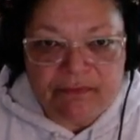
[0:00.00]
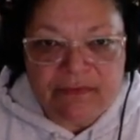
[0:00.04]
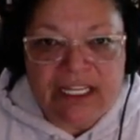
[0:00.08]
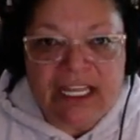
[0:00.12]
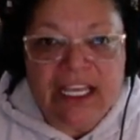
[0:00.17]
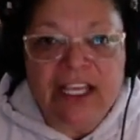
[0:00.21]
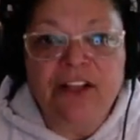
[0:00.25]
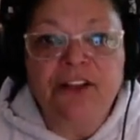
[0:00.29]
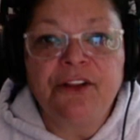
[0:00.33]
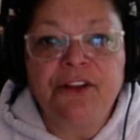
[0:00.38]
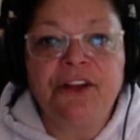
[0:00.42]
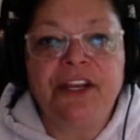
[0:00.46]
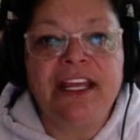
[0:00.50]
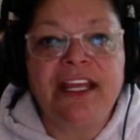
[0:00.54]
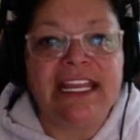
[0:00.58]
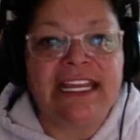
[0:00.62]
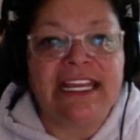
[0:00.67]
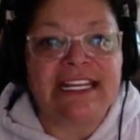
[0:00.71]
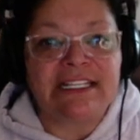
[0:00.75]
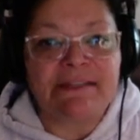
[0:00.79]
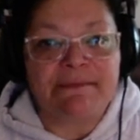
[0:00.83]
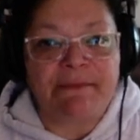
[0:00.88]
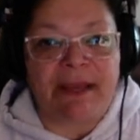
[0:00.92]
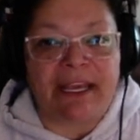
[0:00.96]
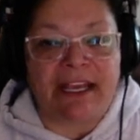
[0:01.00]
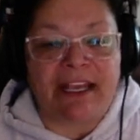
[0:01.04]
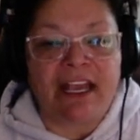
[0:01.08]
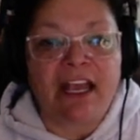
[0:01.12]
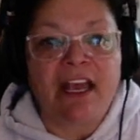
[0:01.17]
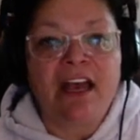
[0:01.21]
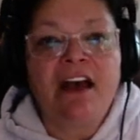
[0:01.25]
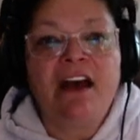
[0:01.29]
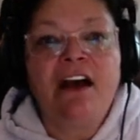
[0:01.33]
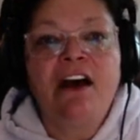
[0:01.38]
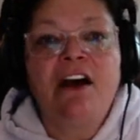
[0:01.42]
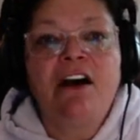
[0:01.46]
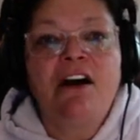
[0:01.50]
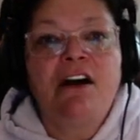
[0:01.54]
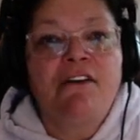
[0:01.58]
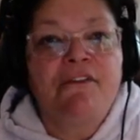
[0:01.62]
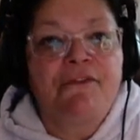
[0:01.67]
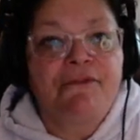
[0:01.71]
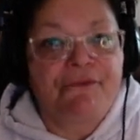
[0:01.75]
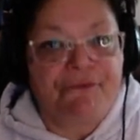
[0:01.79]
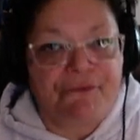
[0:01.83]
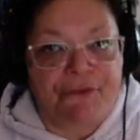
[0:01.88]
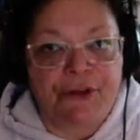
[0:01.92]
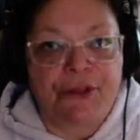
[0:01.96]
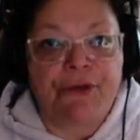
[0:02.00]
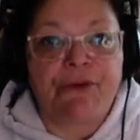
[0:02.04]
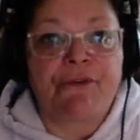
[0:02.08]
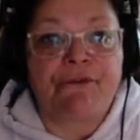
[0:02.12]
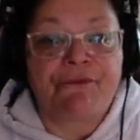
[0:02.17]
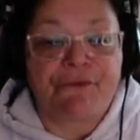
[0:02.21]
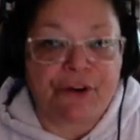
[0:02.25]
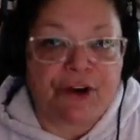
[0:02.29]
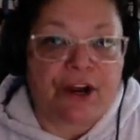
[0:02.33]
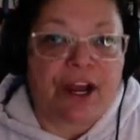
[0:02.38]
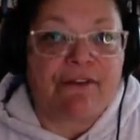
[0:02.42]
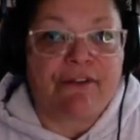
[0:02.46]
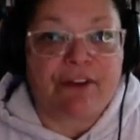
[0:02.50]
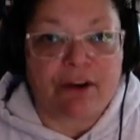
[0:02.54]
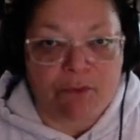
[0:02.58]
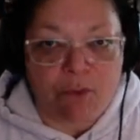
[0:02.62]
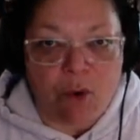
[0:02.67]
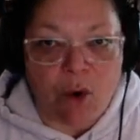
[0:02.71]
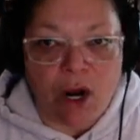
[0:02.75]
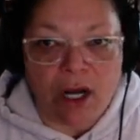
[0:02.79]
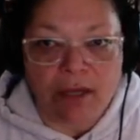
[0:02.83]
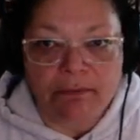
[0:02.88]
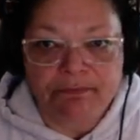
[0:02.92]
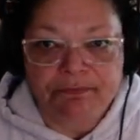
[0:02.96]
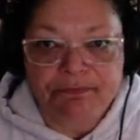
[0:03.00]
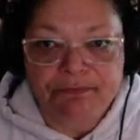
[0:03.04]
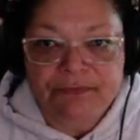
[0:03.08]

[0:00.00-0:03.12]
including Inis Pick for the, forevermore.